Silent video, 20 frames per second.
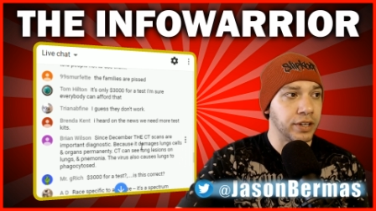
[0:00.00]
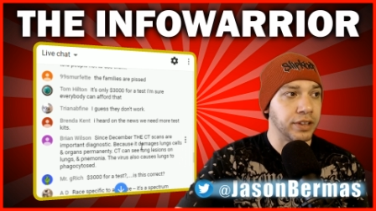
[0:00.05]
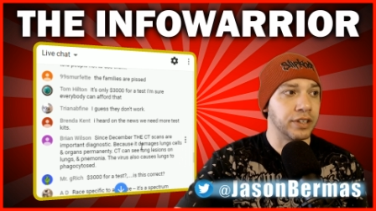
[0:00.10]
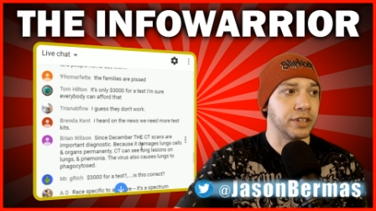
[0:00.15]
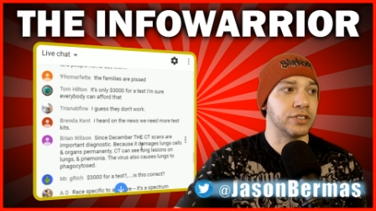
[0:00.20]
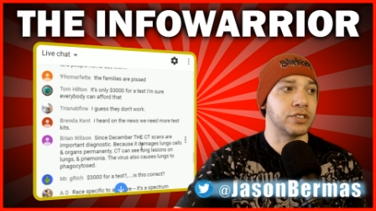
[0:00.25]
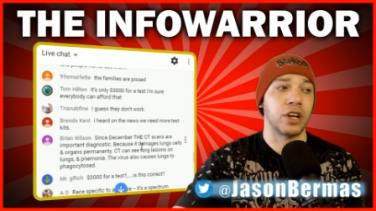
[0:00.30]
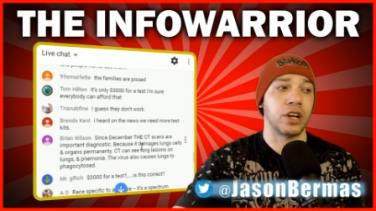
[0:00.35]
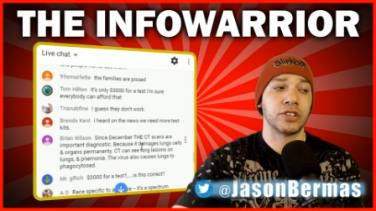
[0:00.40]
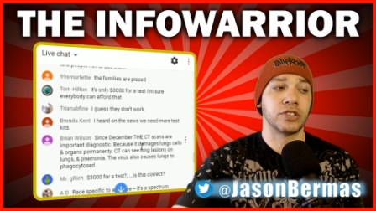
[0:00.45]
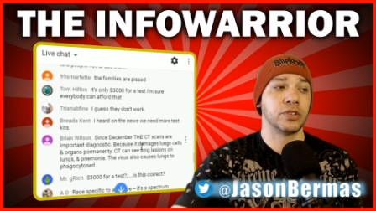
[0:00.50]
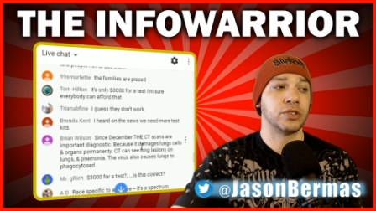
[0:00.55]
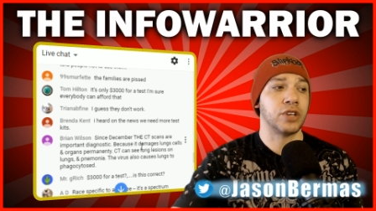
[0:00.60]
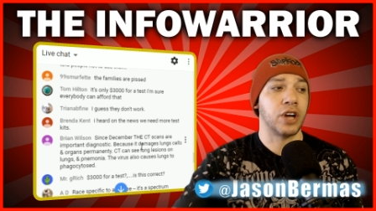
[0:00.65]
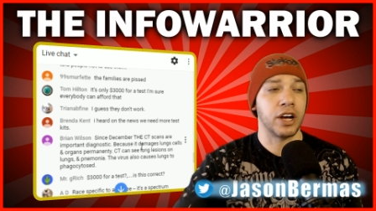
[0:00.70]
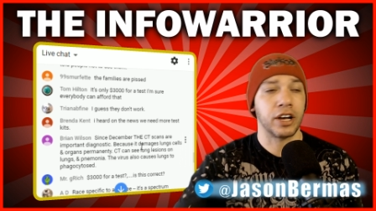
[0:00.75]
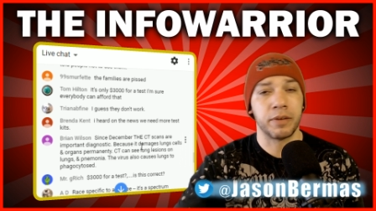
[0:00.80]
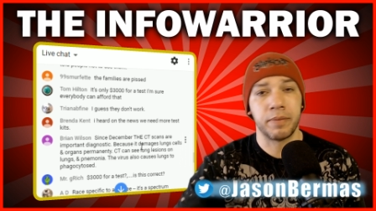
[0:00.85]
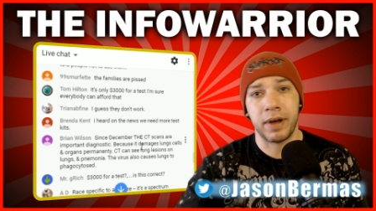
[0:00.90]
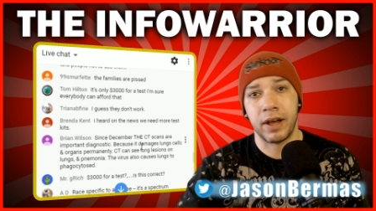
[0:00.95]
There's also
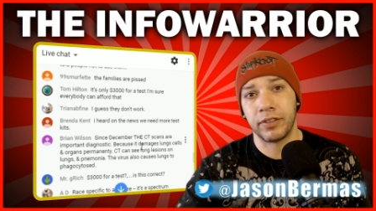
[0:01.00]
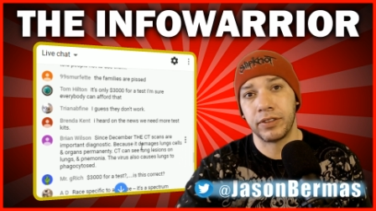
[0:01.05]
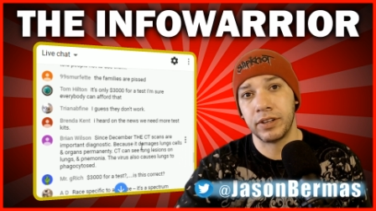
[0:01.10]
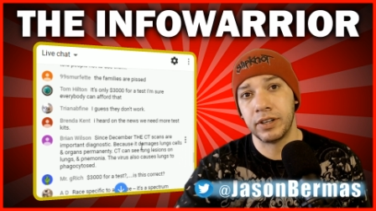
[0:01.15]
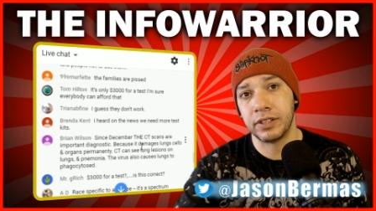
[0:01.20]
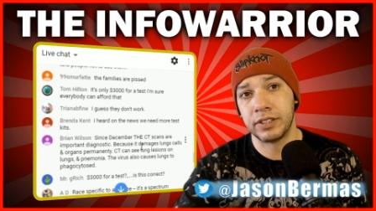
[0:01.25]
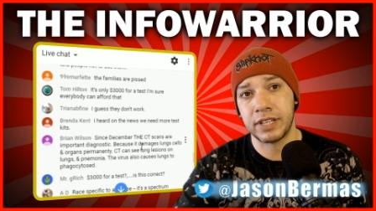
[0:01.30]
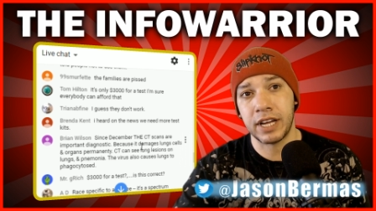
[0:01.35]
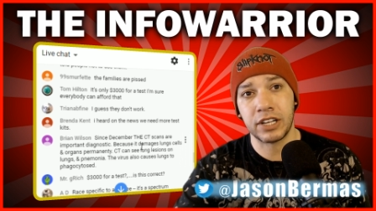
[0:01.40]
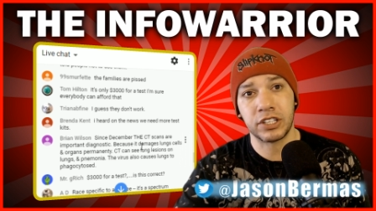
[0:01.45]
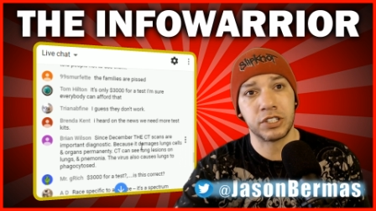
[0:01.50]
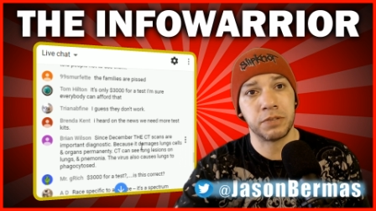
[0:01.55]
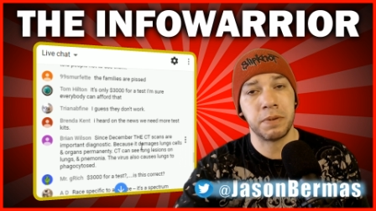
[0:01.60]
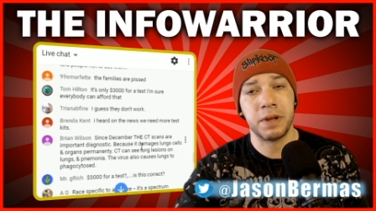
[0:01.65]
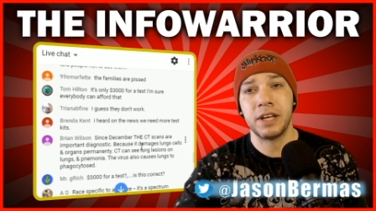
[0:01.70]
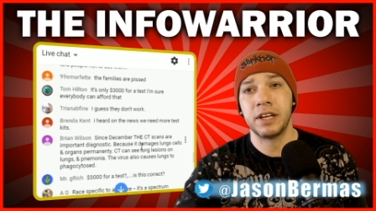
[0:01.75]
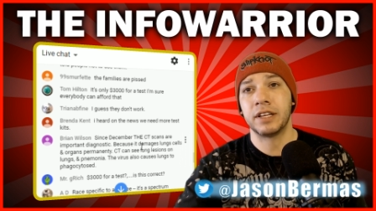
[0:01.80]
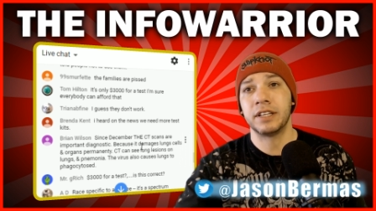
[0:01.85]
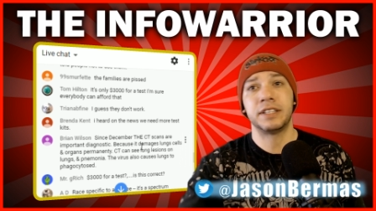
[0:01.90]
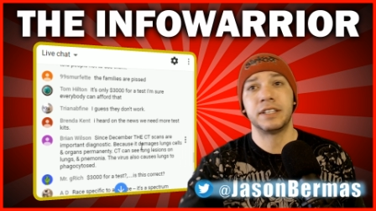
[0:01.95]
talk about the tests
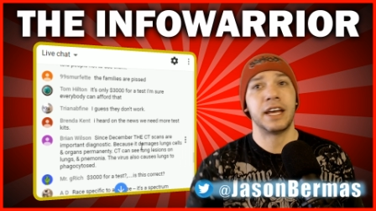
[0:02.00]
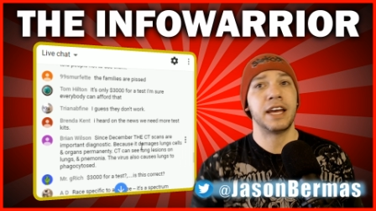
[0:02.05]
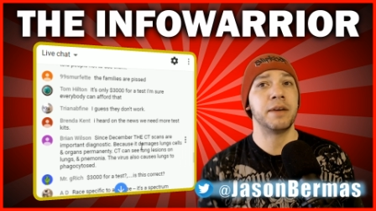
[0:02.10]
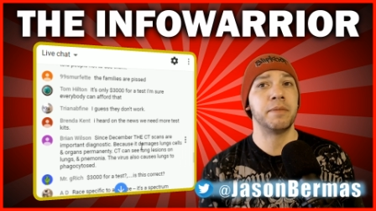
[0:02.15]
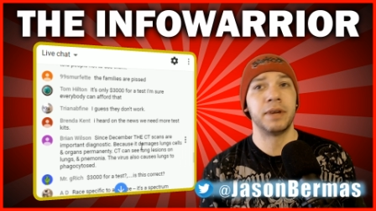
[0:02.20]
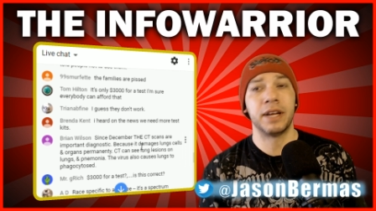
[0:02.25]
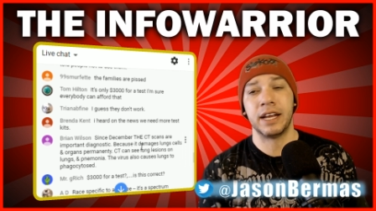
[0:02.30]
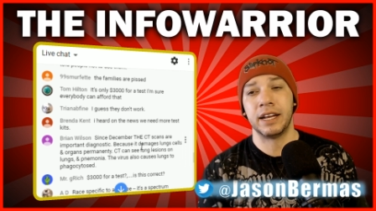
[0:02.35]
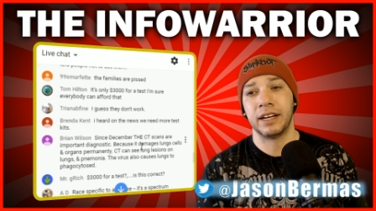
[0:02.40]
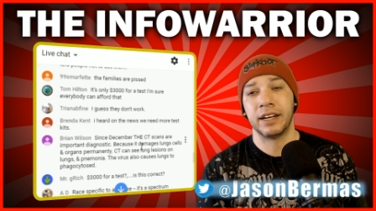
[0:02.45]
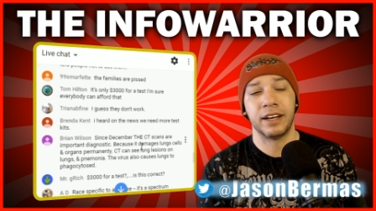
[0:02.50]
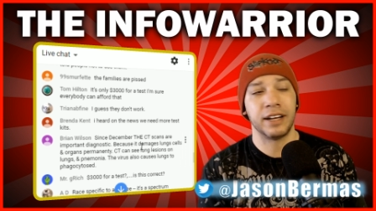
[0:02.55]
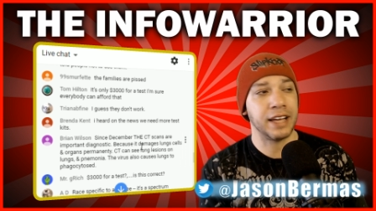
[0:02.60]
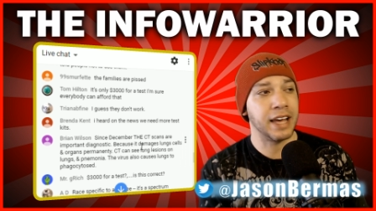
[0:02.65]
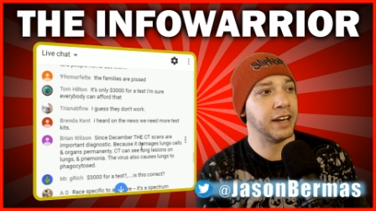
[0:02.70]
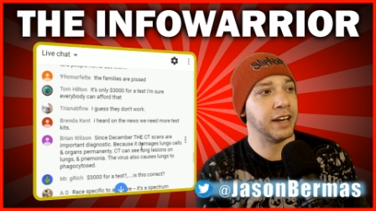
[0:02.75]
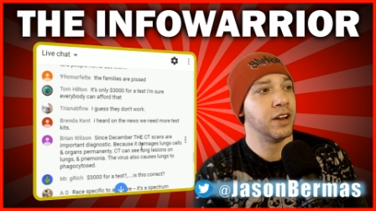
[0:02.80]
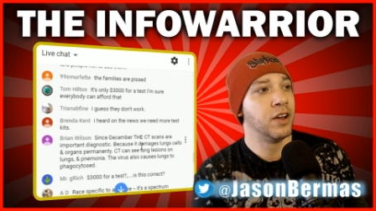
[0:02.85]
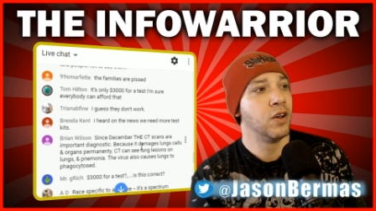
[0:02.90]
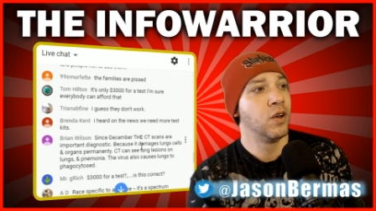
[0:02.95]
being contaminated.
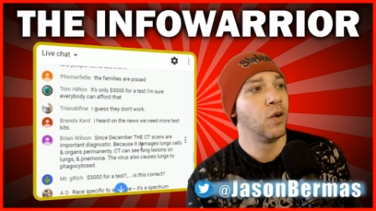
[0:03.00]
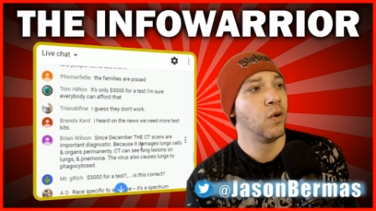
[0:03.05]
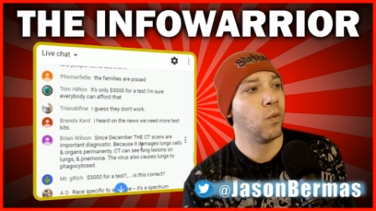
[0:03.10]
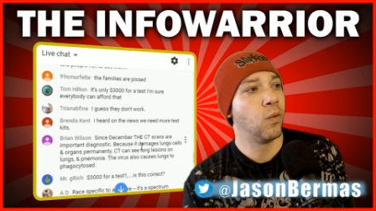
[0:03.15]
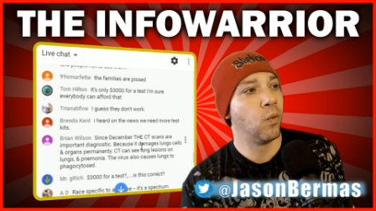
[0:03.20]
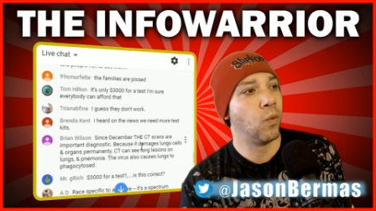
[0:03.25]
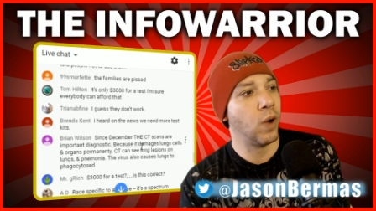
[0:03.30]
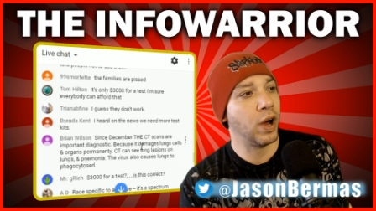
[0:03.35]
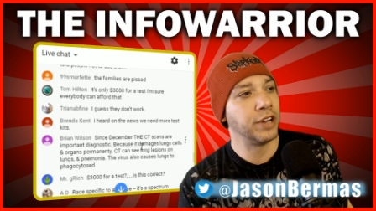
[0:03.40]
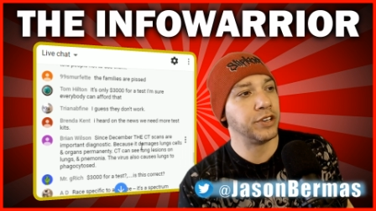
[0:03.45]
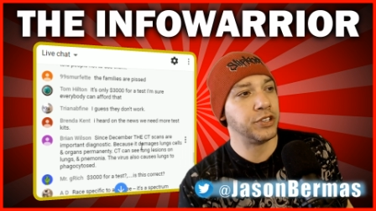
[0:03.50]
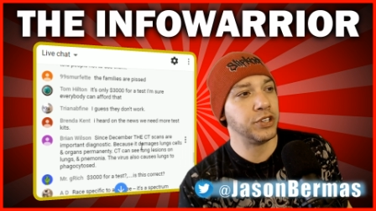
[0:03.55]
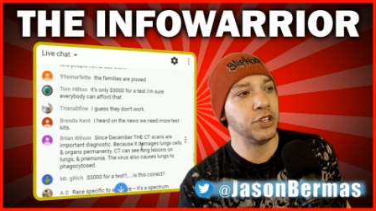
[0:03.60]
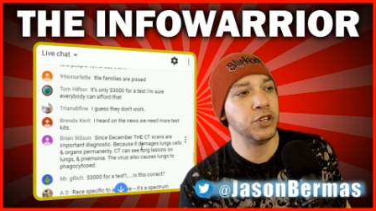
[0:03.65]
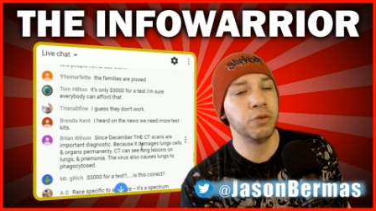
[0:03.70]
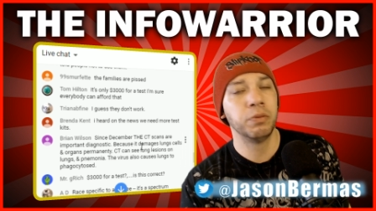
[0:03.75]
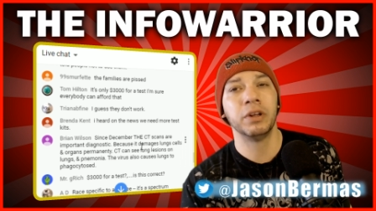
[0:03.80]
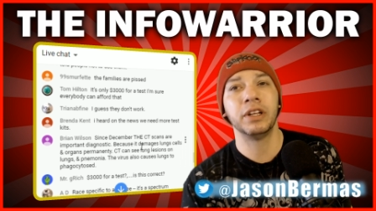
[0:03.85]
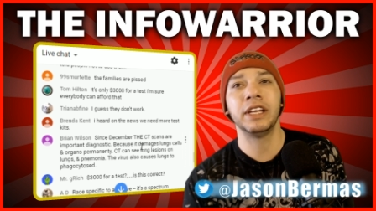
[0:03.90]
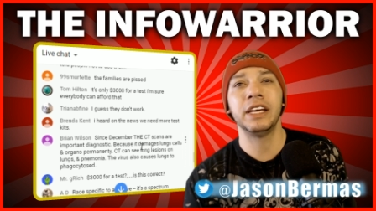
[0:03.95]
Again, what do you
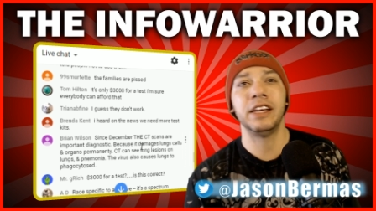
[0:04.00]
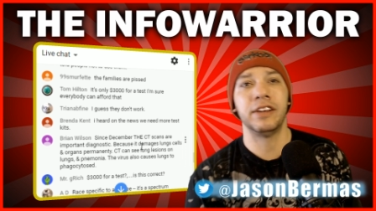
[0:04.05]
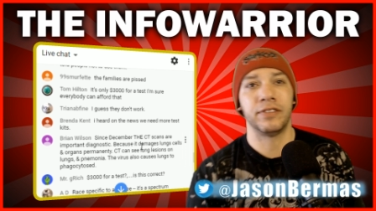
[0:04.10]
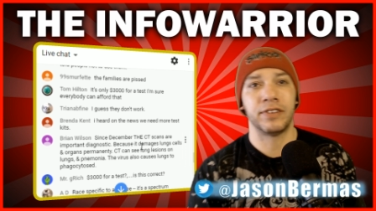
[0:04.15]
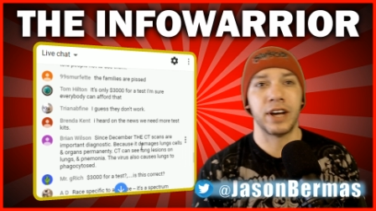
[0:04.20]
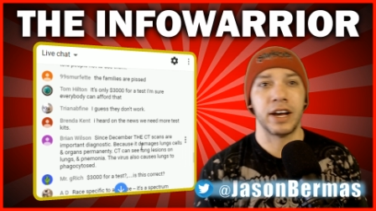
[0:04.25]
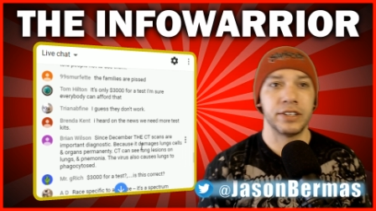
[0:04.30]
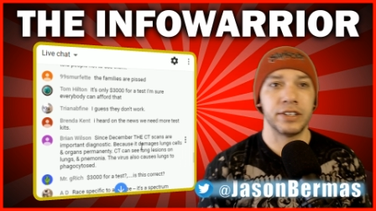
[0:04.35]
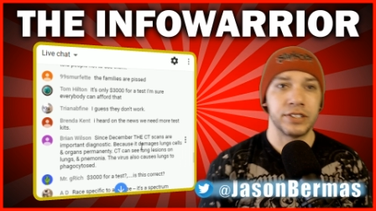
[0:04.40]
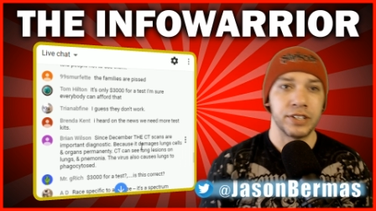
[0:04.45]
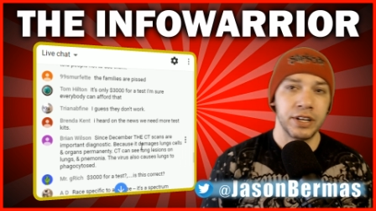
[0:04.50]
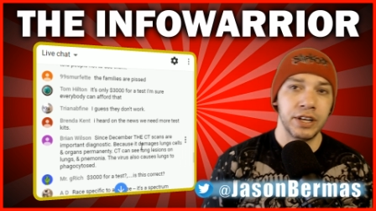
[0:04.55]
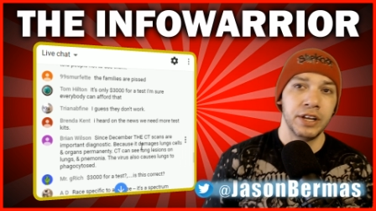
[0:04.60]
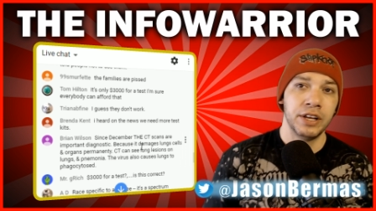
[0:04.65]
believe, guys?